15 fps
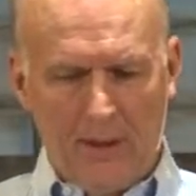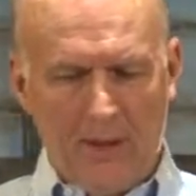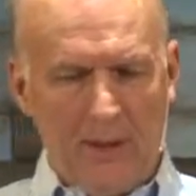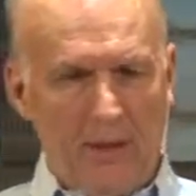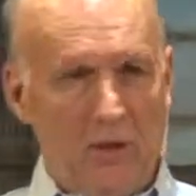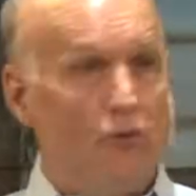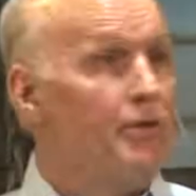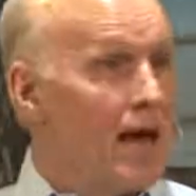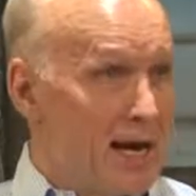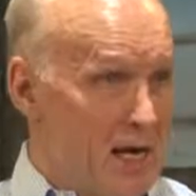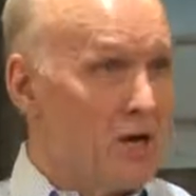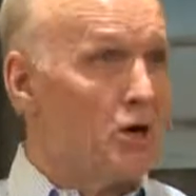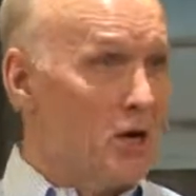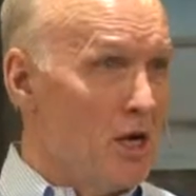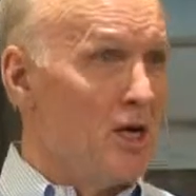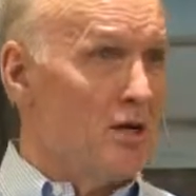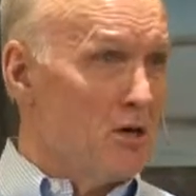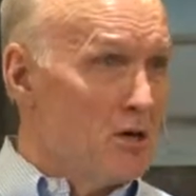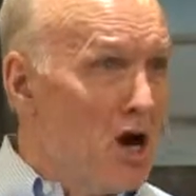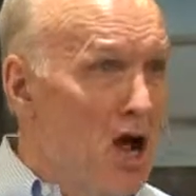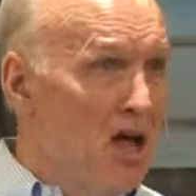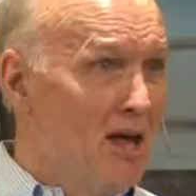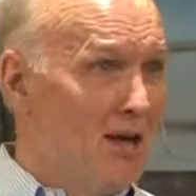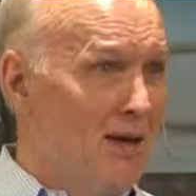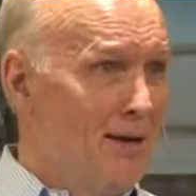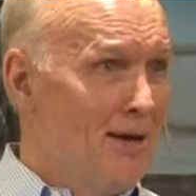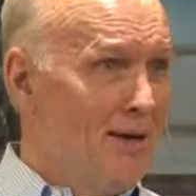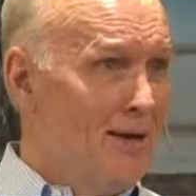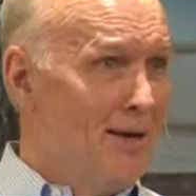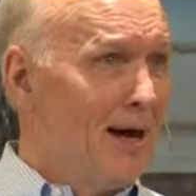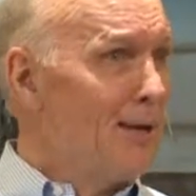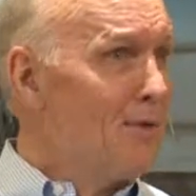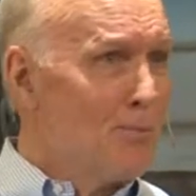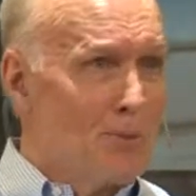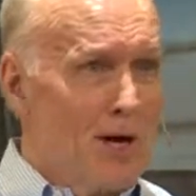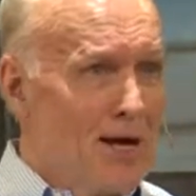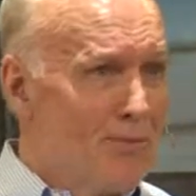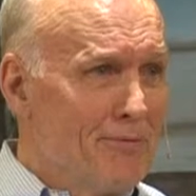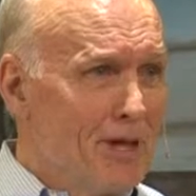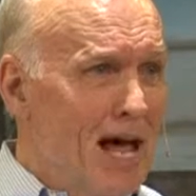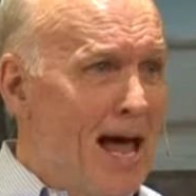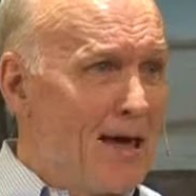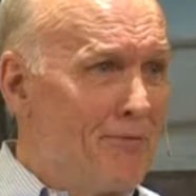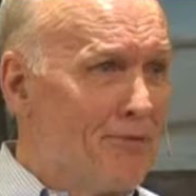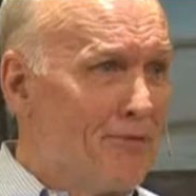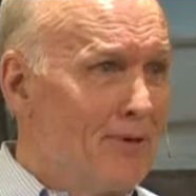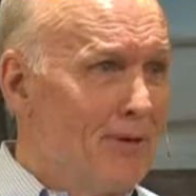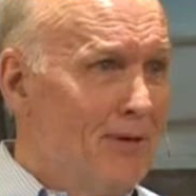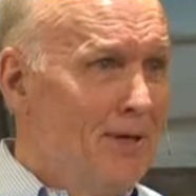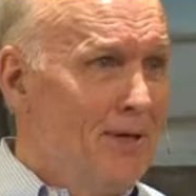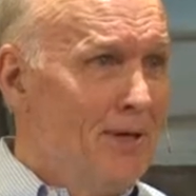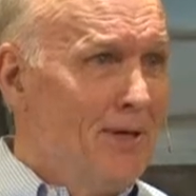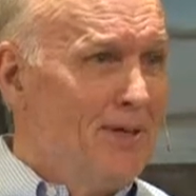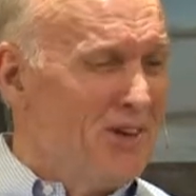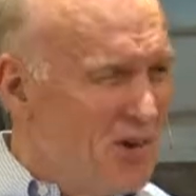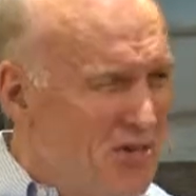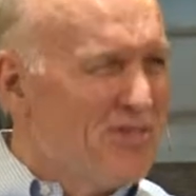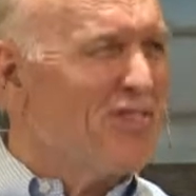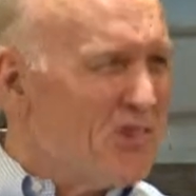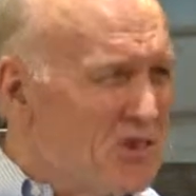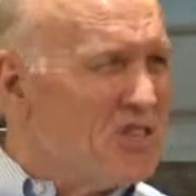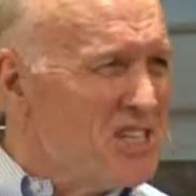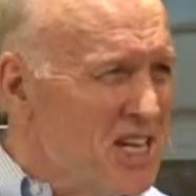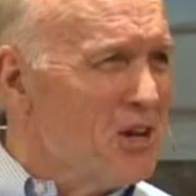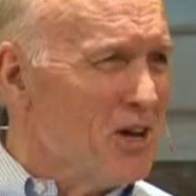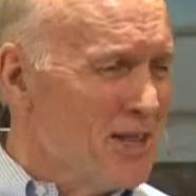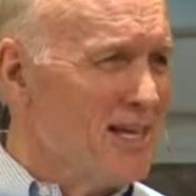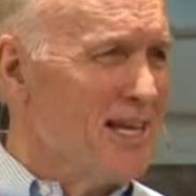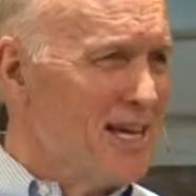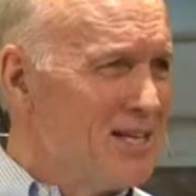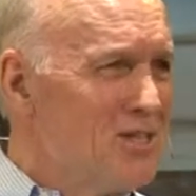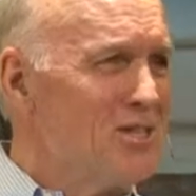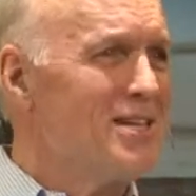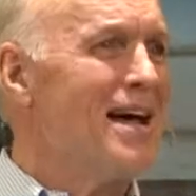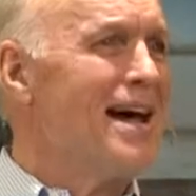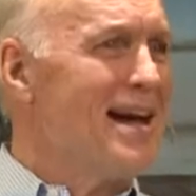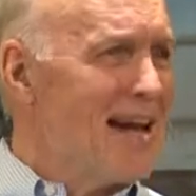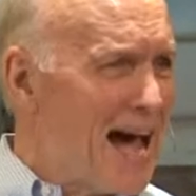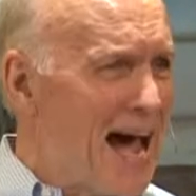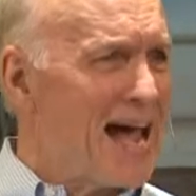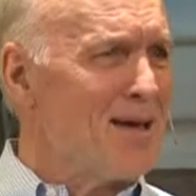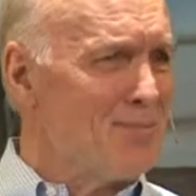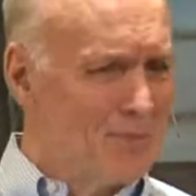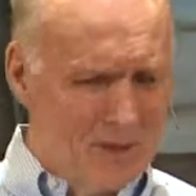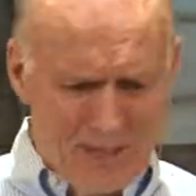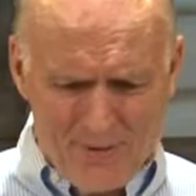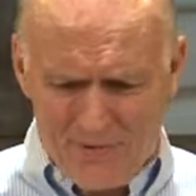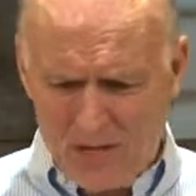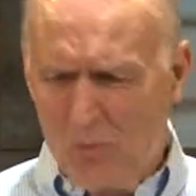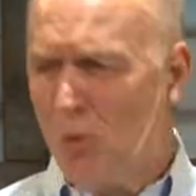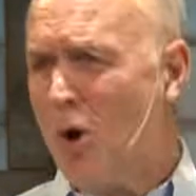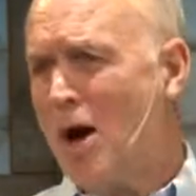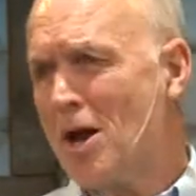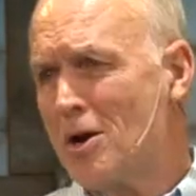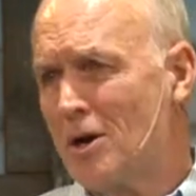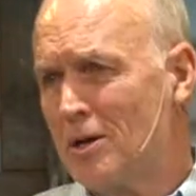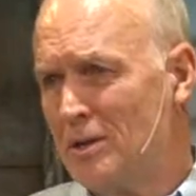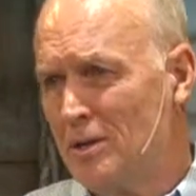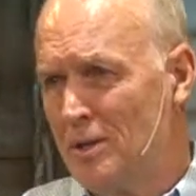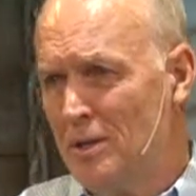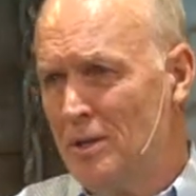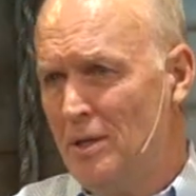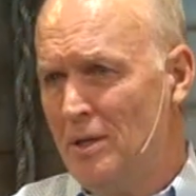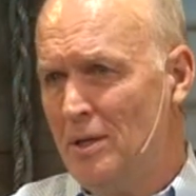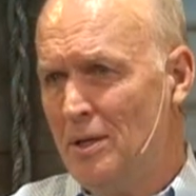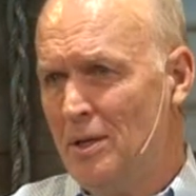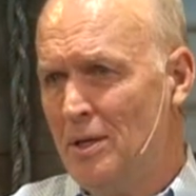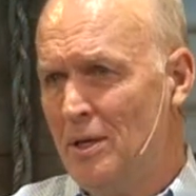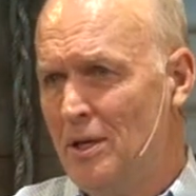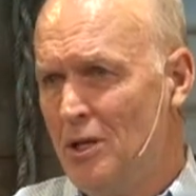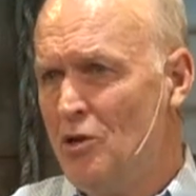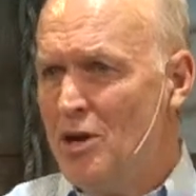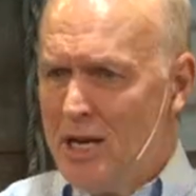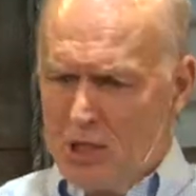You've got inner hunger. I'm the bread of life. You're thirsty on the inside. I am living water. You need